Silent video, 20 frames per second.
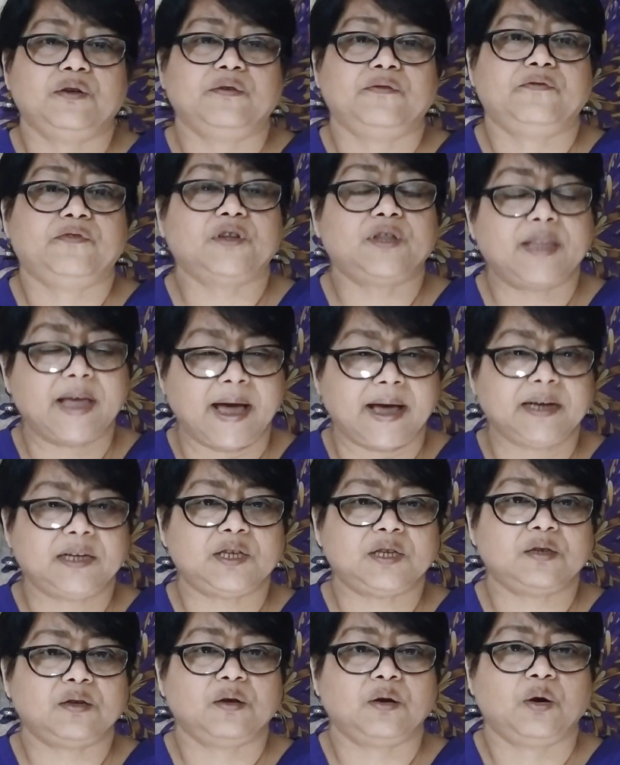For
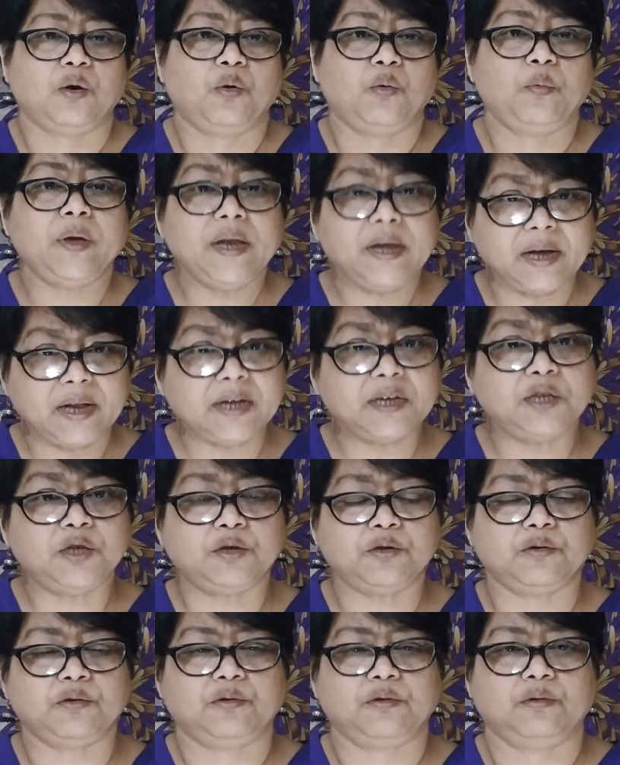that, we need
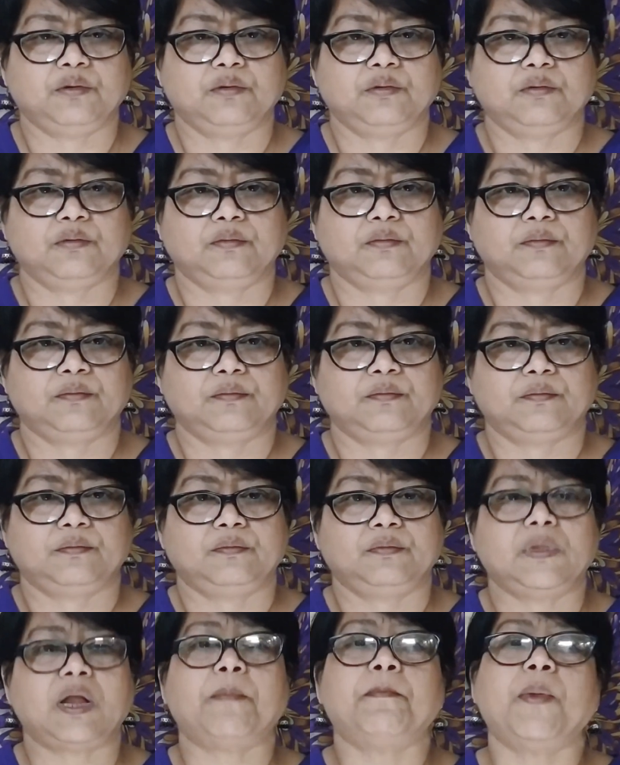to,
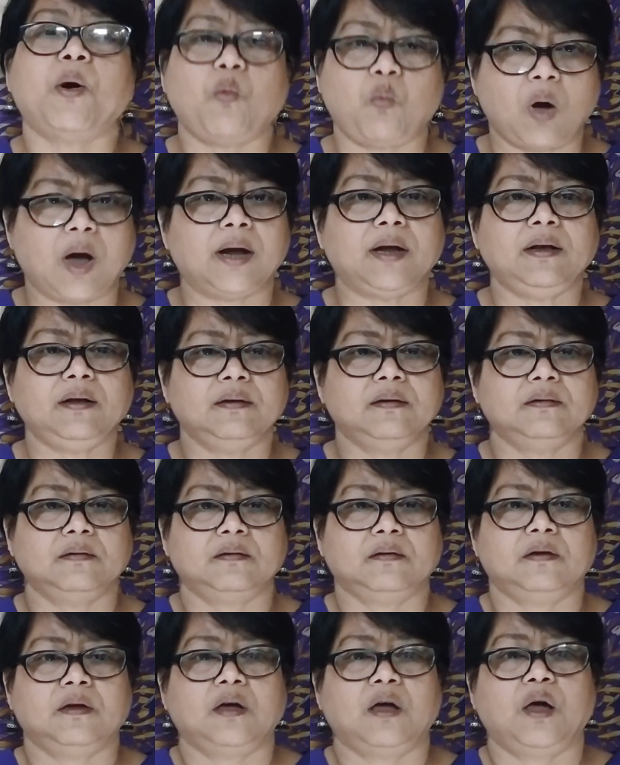number one,
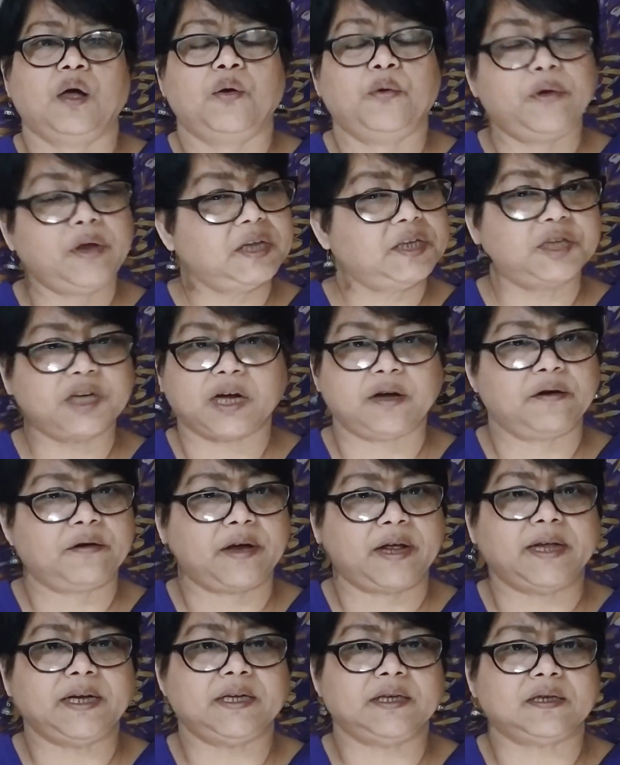
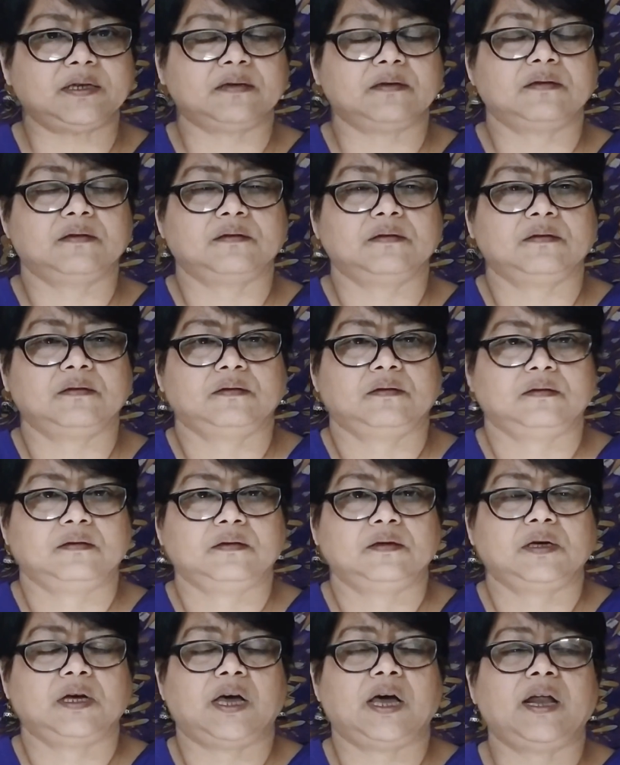regenerate,
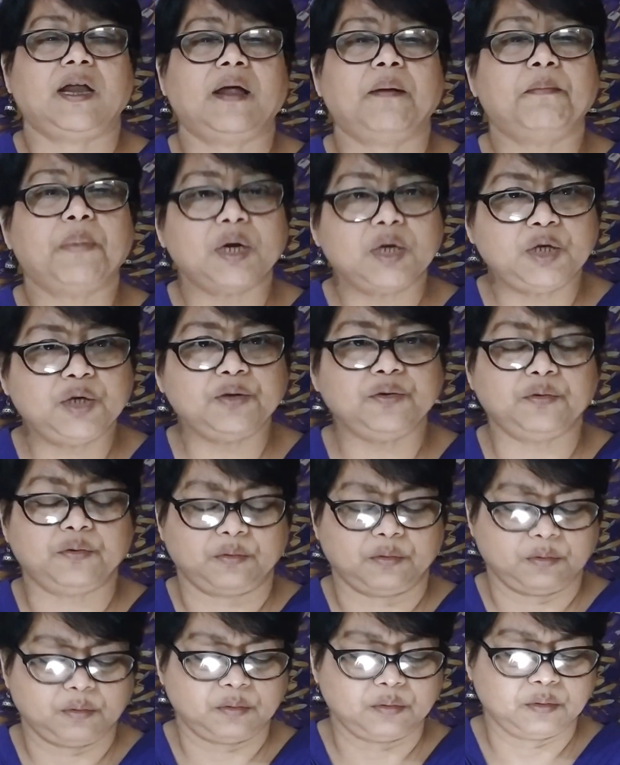and number two,
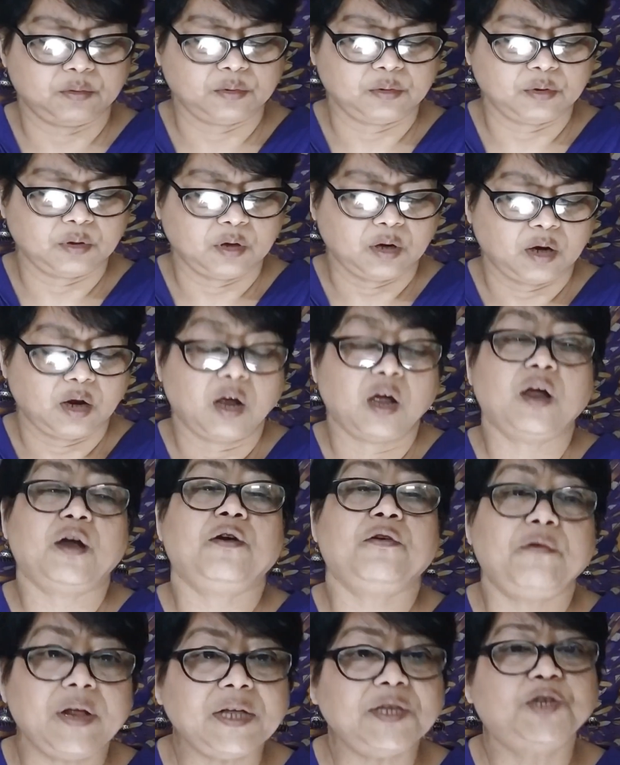
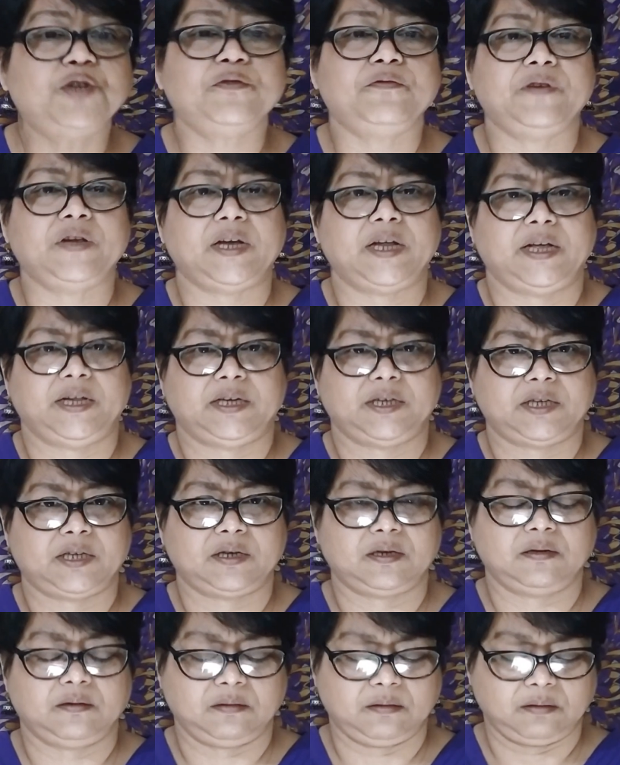rejuvenate